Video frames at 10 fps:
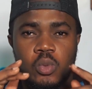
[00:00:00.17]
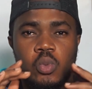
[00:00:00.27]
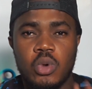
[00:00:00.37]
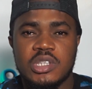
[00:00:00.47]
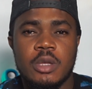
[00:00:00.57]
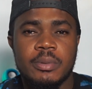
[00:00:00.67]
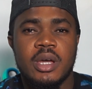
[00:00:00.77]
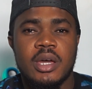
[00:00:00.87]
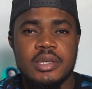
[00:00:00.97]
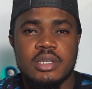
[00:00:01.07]
What's up
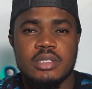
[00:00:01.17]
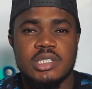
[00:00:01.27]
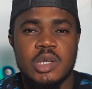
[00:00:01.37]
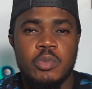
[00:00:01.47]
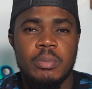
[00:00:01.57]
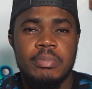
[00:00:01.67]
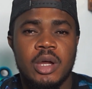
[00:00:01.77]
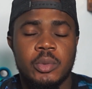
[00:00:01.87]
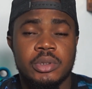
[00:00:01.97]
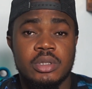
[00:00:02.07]
guys, Samuel
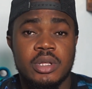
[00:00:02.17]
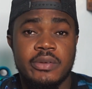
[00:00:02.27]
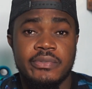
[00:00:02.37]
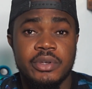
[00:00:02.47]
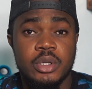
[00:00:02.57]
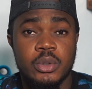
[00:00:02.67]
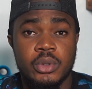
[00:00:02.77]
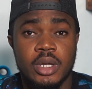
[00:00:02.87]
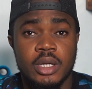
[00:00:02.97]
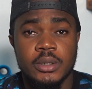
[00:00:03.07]
back with another
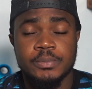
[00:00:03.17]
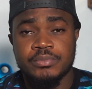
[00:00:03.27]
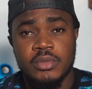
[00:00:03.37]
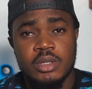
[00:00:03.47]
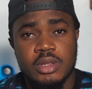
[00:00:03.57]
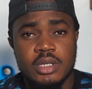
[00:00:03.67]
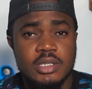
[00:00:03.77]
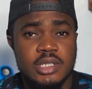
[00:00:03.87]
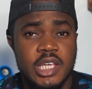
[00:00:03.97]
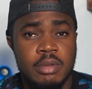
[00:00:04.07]
video, and
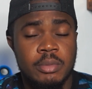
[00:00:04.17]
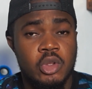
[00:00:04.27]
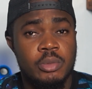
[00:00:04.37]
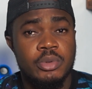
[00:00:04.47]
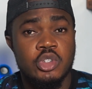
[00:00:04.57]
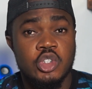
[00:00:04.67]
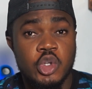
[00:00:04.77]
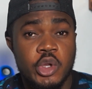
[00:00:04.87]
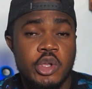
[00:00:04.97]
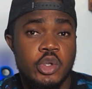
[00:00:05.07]
this time I'm going to be
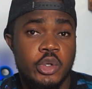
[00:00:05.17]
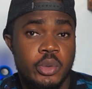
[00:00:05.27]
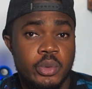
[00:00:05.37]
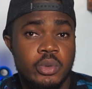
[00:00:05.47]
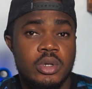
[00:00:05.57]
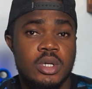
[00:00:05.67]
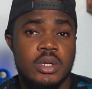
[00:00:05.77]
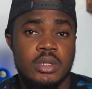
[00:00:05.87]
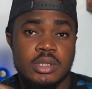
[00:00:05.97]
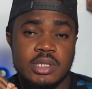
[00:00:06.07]
showing you
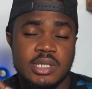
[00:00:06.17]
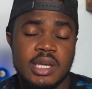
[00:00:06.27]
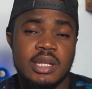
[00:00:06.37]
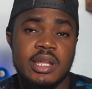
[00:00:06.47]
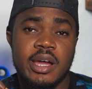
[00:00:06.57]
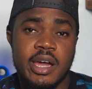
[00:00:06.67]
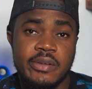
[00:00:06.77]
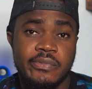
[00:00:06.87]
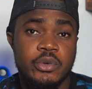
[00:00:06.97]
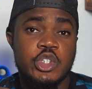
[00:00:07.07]
10
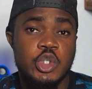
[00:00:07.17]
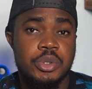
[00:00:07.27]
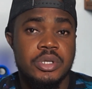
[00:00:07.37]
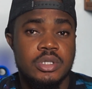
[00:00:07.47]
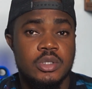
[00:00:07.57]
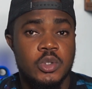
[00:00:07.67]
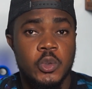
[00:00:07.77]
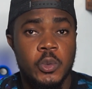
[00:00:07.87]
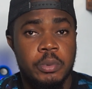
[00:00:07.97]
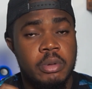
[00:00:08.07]
iPhone tricks
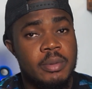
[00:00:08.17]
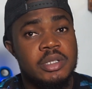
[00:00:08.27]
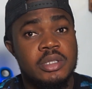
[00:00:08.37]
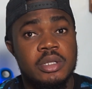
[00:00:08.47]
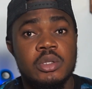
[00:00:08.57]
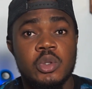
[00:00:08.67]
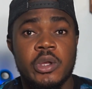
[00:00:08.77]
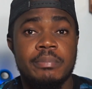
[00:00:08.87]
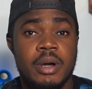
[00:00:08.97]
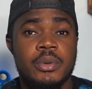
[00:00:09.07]
you probably didn't know
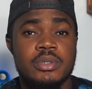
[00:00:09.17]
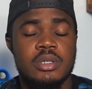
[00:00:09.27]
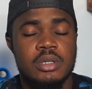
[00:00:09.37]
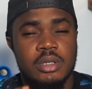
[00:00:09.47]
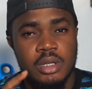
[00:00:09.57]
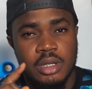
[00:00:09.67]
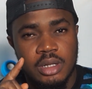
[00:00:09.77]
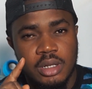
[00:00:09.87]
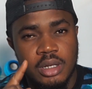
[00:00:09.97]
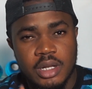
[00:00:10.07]
about.
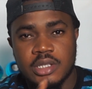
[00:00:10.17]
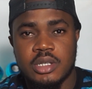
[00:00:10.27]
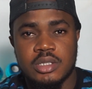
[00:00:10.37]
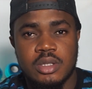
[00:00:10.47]
Let's get